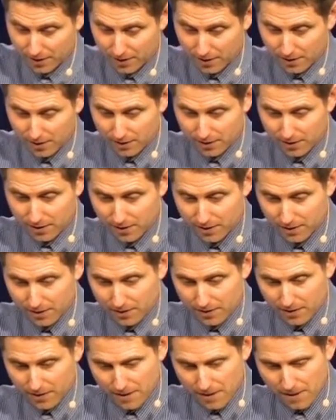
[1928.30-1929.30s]

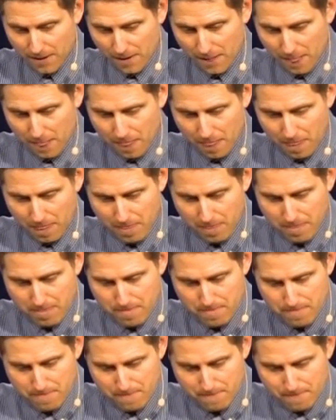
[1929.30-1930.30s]

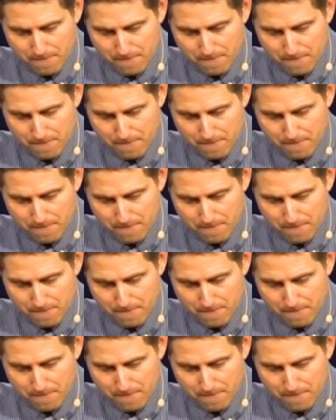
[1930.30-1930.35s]
(no one is talking)